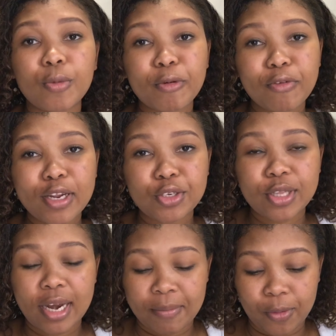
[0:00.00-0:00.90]
before I do
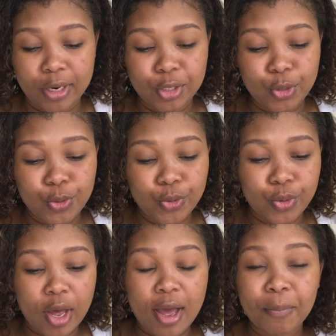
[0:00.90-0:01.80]
that, I'm going to
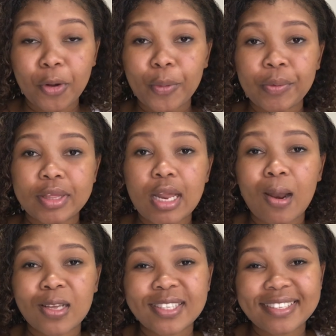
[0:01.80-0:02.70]
go in with the
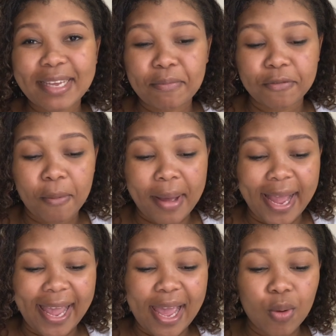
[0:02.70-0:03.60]
last step for my
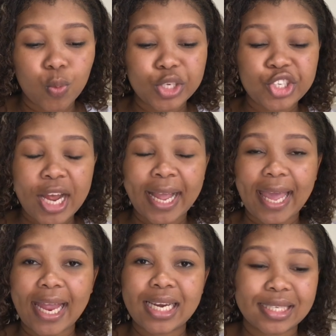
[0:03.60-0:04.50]
hair, which
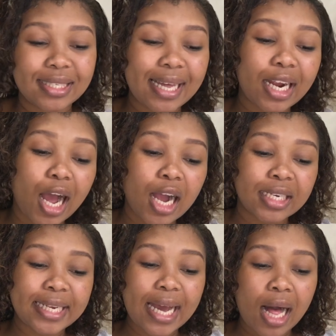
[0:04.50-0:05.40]
again is the
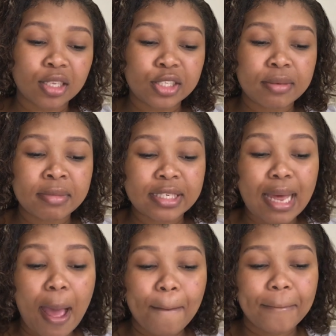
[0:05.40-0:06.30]
Garnier Ultimate
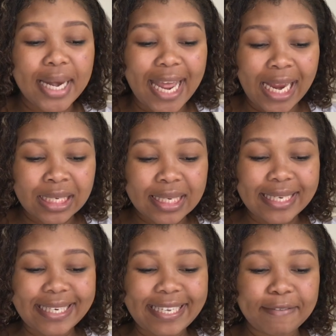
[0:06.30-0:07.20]
Blend
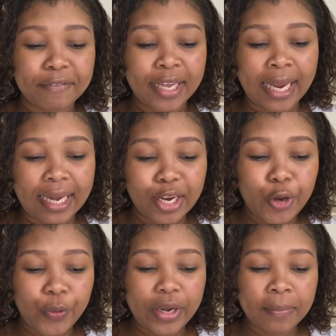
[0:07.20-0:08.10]
Leave-In
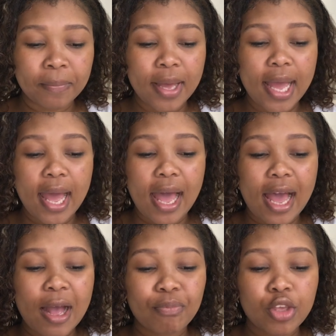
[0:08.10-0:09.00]
Cream,
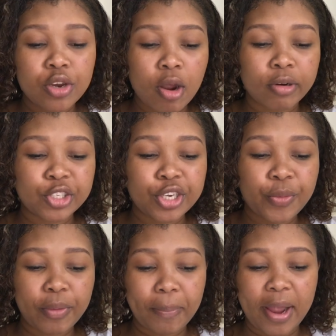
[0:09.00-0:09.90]
the Nourishing
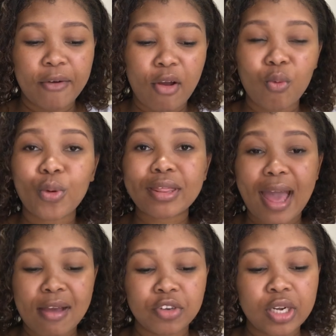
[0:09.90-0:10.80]
Repairer with
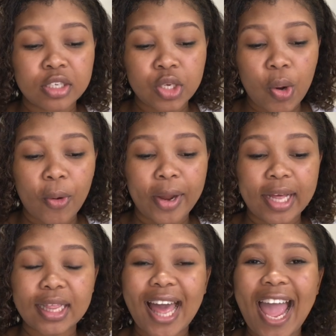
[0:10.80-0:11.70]
avocado
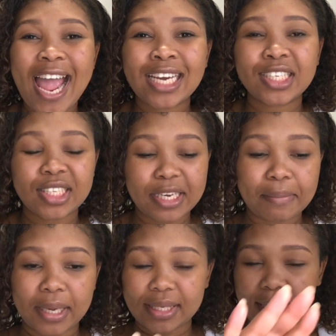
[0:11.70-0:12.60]
oil and shea
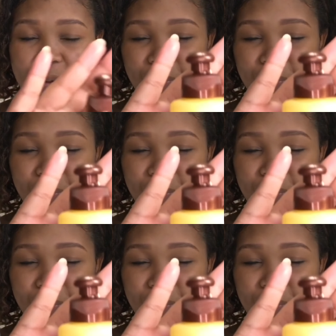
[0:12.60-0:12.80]
butter.